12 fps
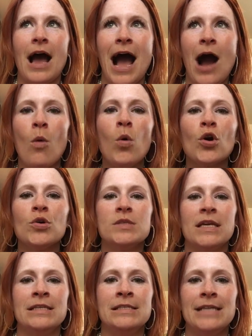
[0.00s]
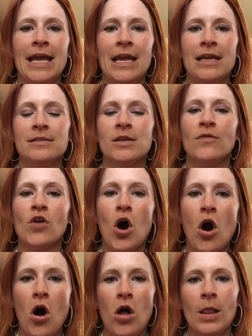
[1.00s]
hours and days of
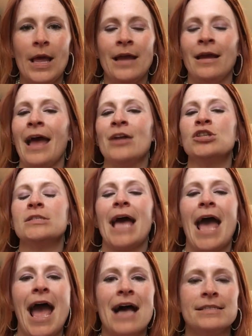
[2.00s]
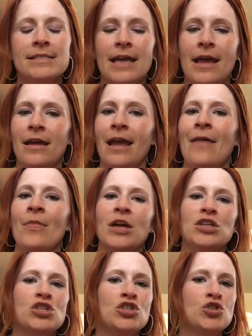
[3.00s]
calling and just asking
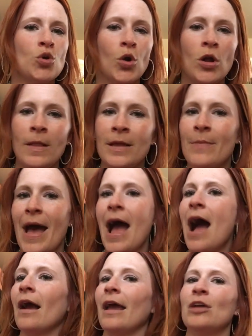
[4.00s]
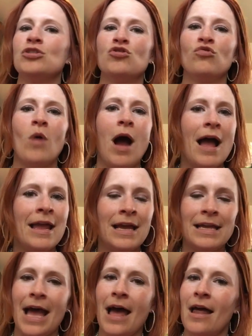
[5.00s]
and circling back and trying
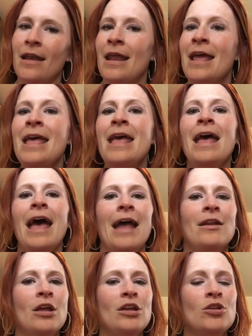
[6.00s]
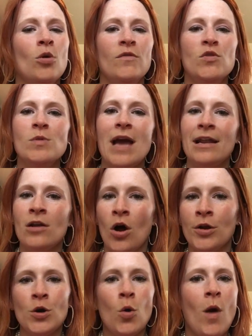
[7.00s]
again. And if you get an
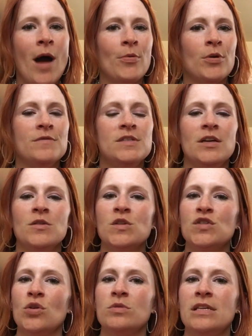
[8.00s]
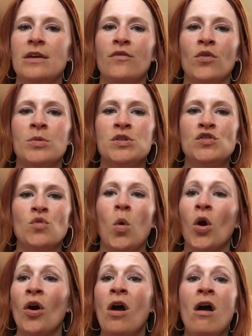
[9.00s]
uncooperative sales associate from a
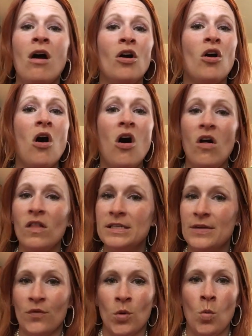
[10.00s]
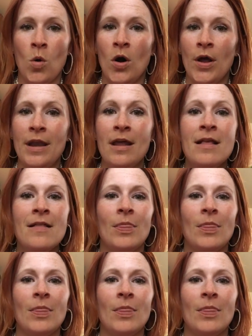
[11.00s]
store, call a different one.